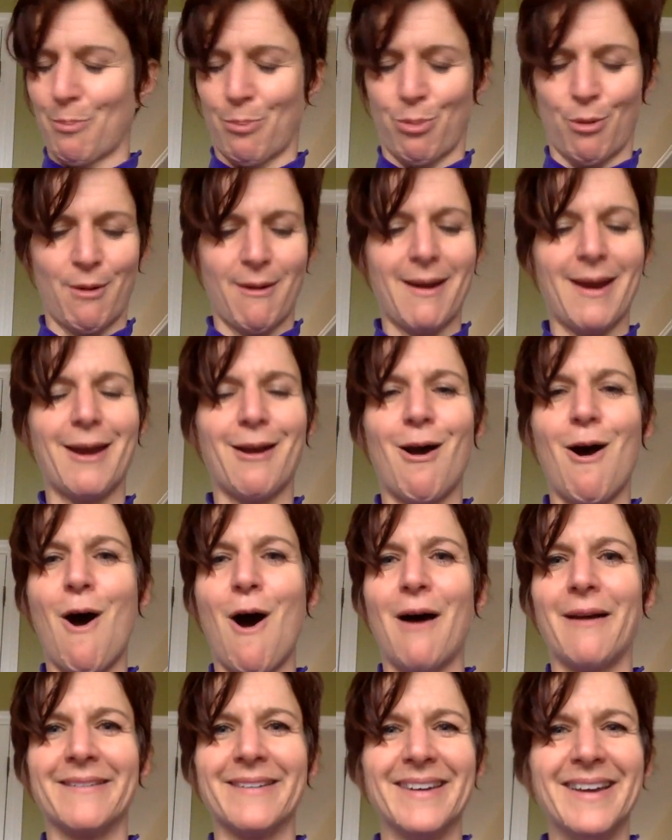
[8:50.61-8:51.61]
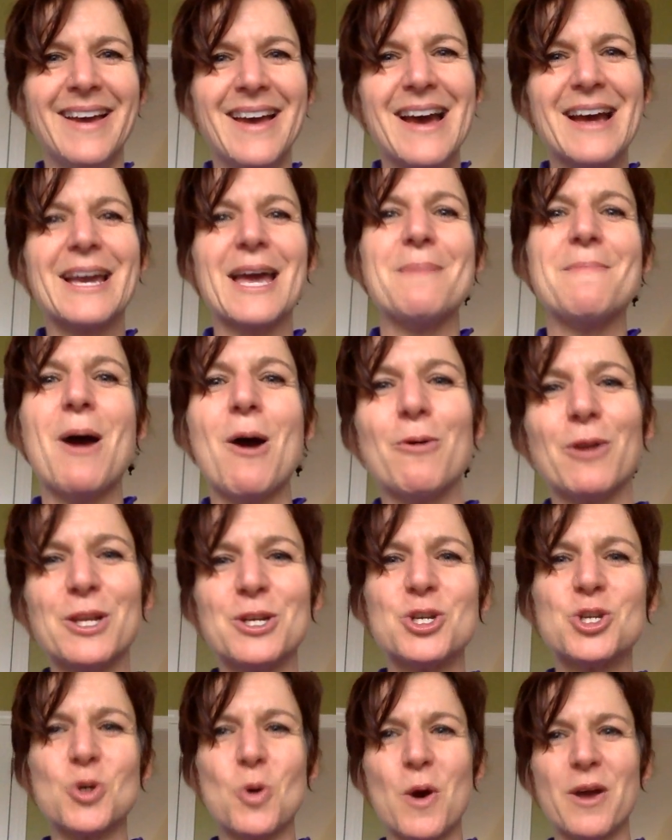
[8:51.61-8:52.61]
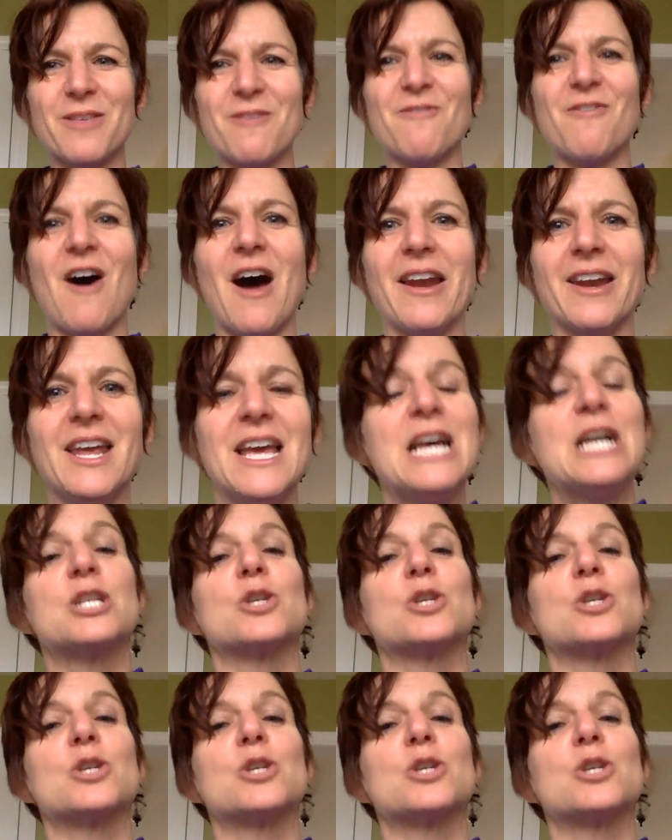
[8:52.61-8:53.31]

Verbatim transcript: Bring it on. Come out and enjoy the fun.